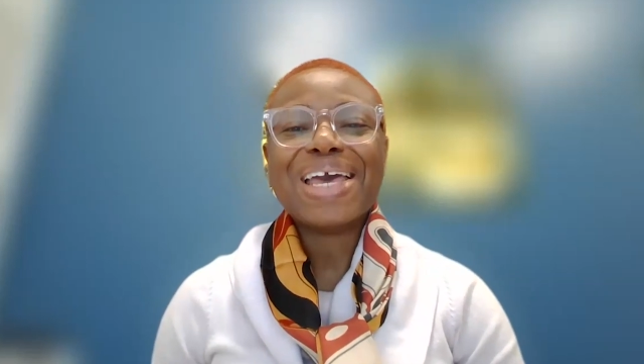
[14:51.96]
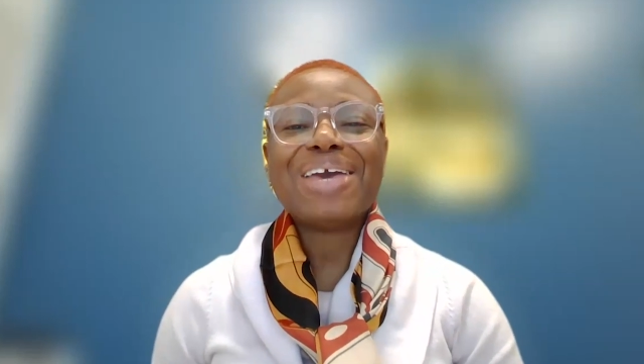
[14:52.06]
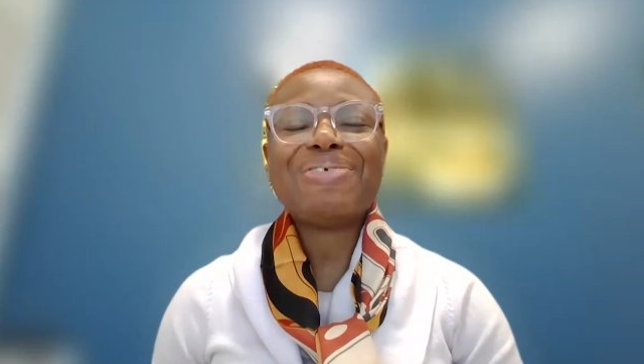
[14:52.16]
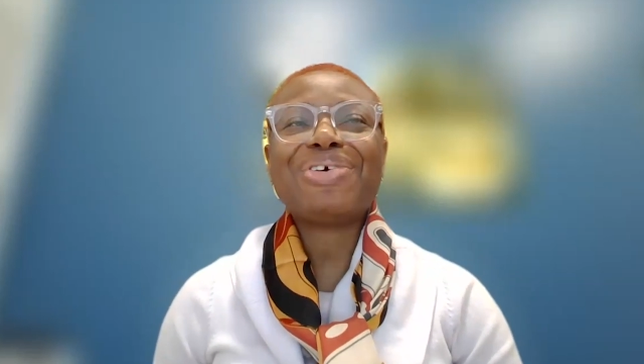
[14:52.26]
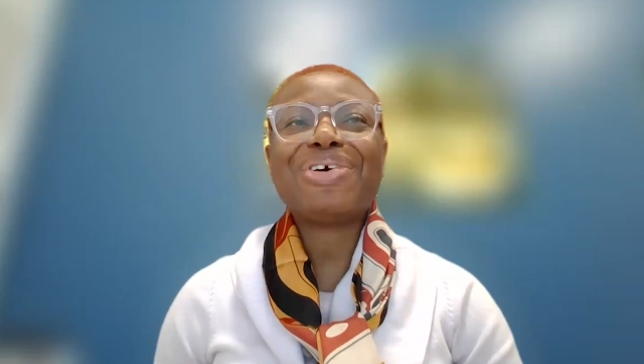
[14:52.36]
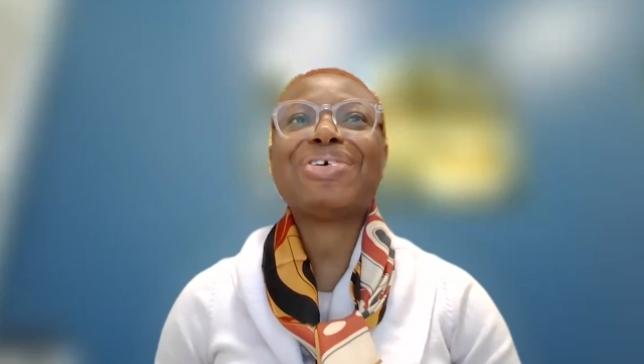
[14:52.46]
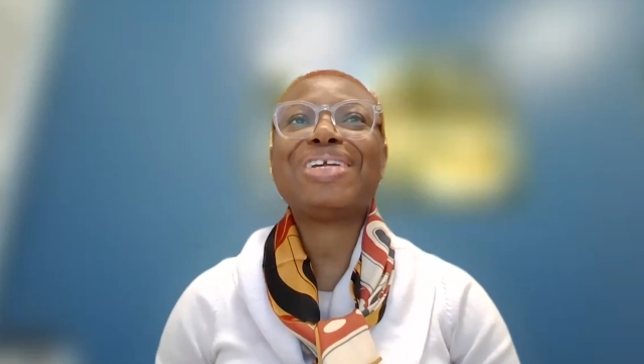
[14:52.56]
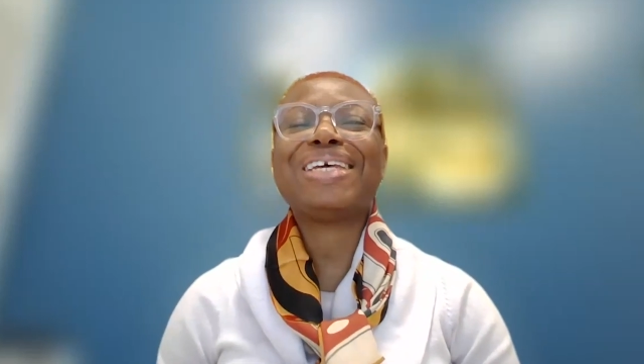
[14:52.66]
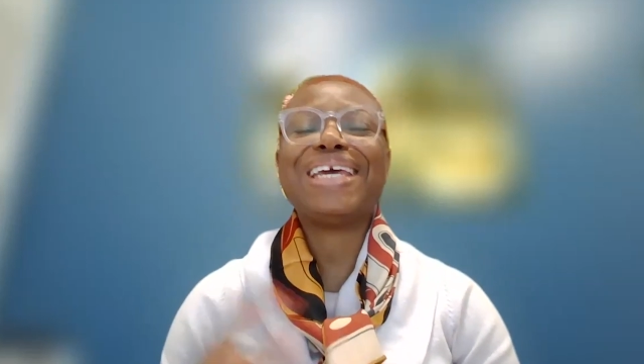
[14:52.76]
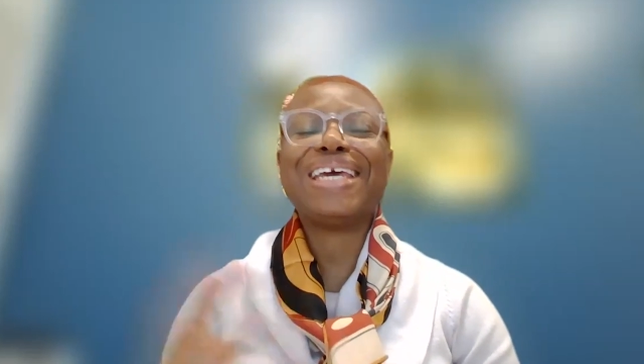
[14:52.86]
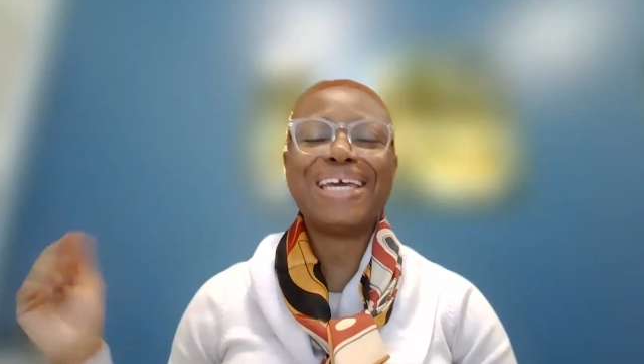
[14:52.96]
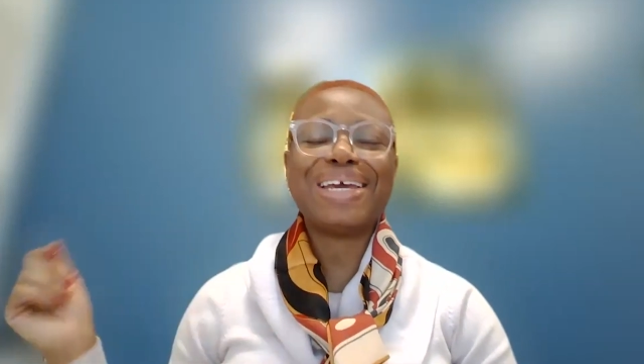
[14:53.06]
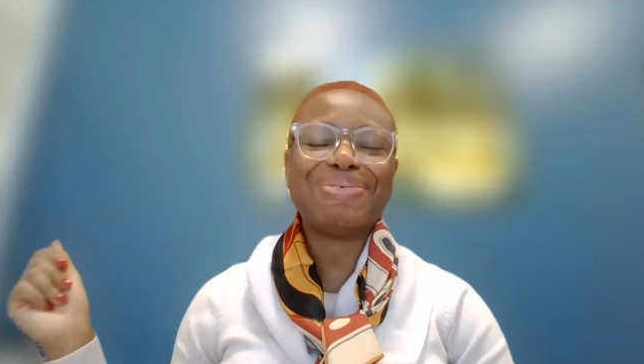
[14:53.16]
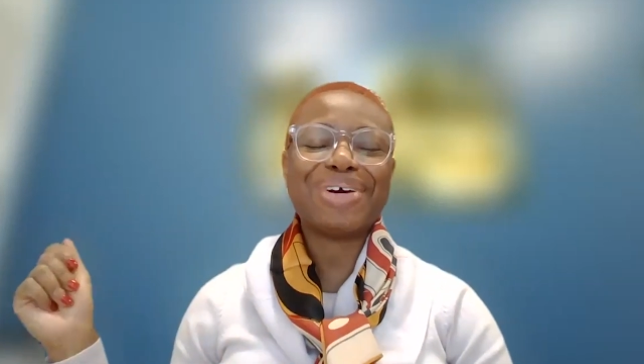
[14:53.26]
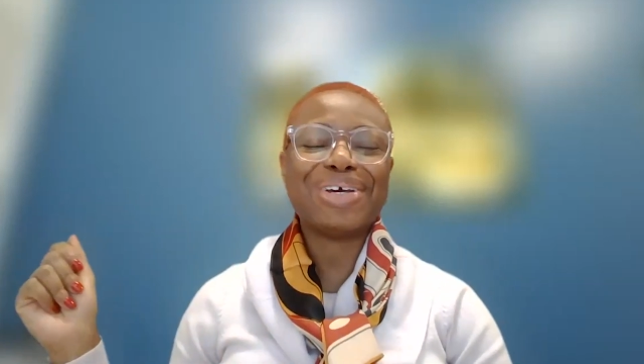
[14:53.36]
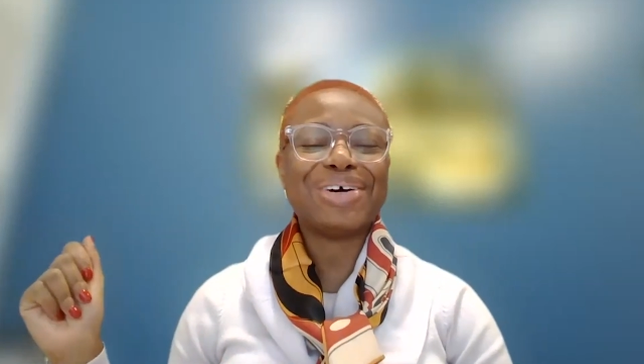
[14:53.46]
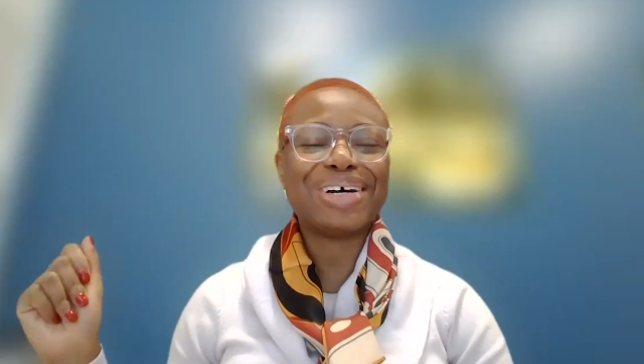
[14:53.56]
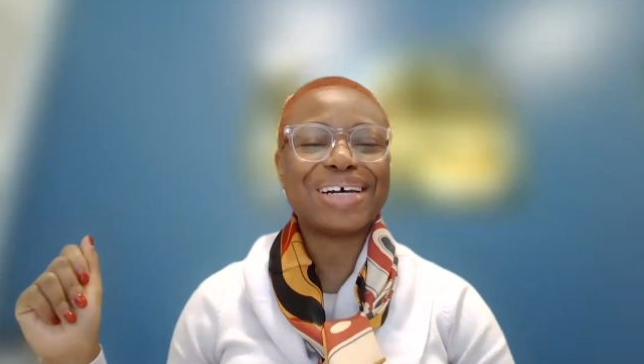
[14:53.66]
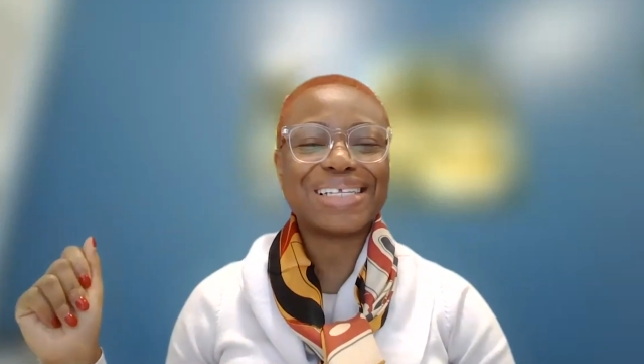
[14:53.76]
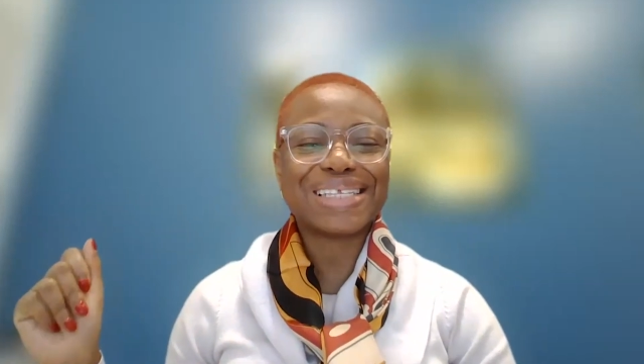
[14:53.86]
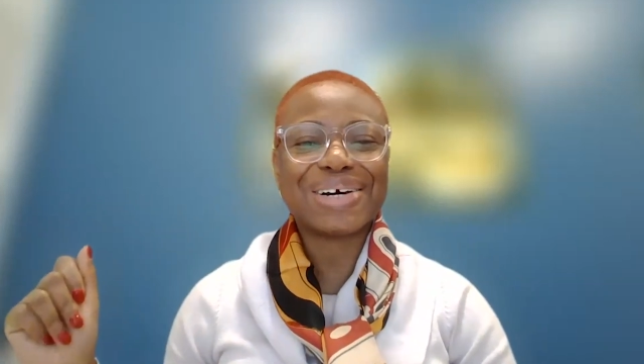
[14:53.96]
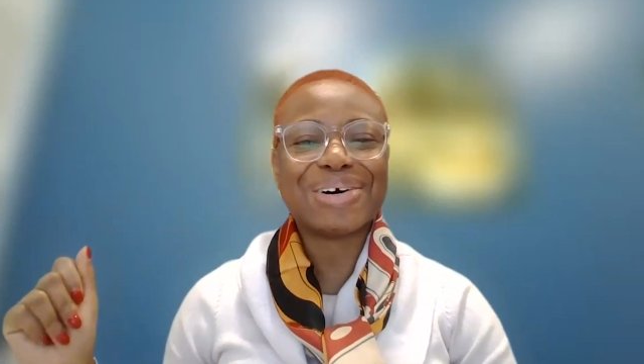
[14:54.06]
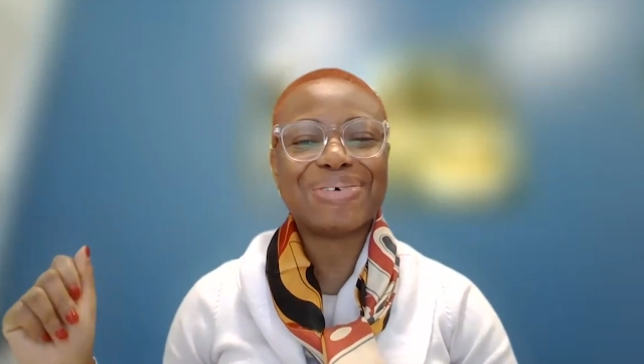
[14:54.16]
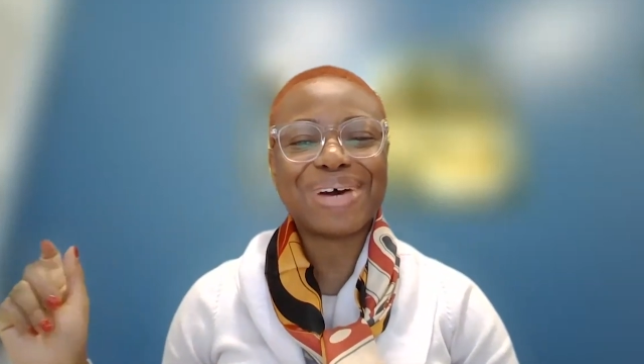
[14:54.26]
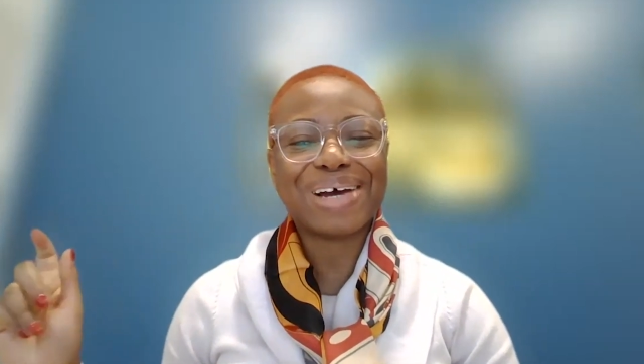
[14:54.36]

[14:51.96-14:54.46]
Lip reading: If you could give your younger self